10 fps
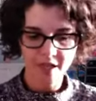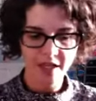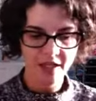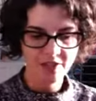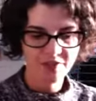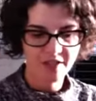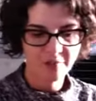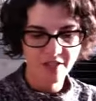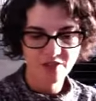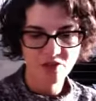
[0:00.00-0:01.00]
and I use it in
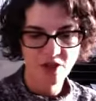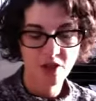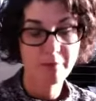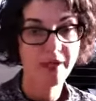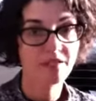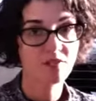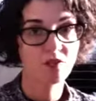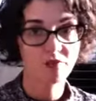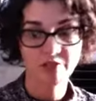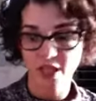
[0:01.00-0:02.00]
on my
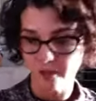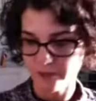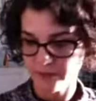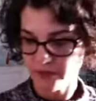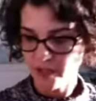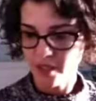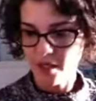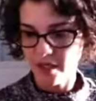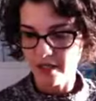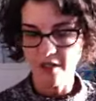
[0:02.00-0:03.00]
stove tops,
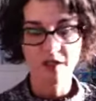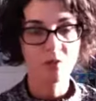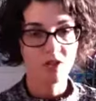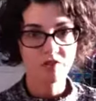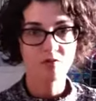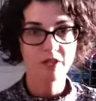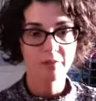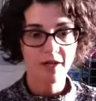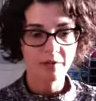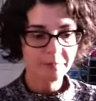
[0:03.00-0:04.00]
and it works really
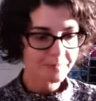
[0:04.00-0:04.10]
well.